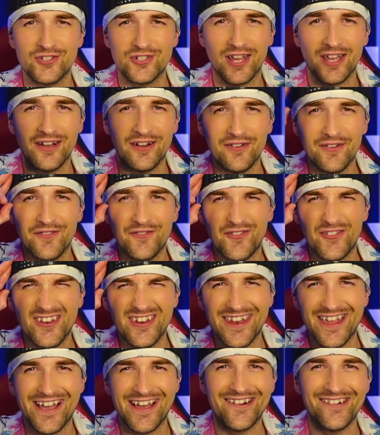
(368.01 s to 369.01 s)
Ciao for
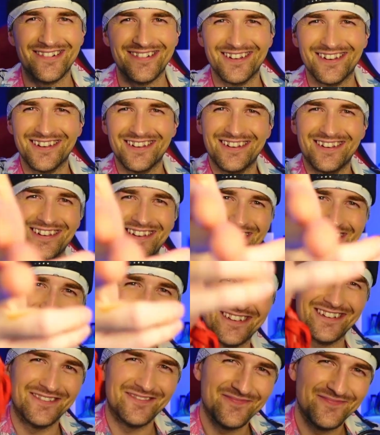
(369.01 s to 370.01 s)
now.
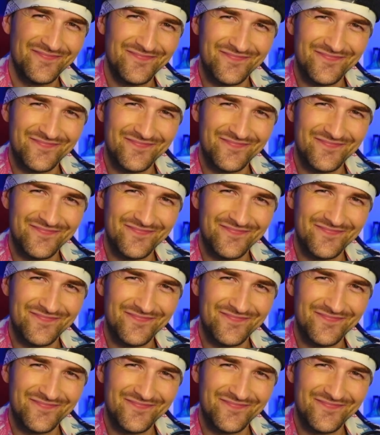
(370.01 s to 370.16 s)
Later.